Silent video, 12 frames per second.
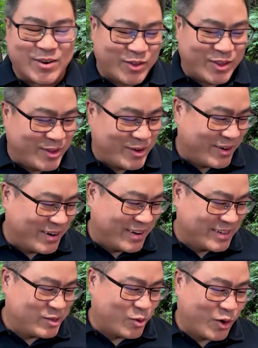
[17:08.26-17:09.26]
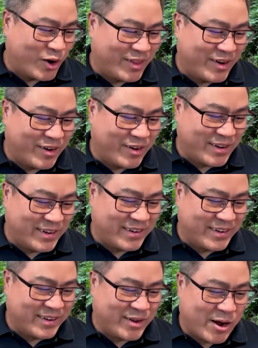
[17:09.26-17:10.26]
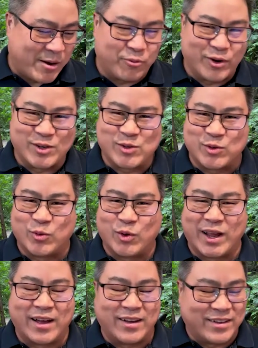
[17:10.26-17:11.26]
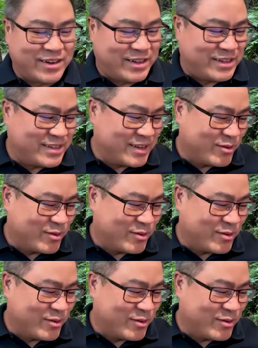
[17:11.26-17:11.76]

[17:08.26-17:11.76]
nother story there on operational realities